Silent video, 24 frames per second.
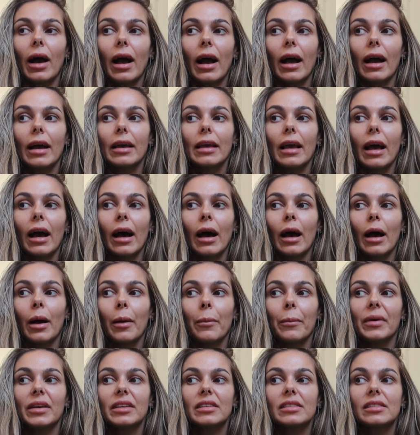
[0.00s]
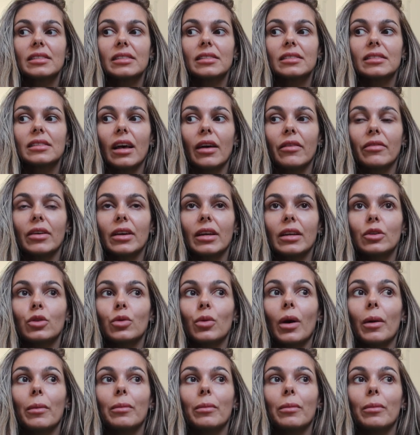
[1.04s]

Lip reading: I am 8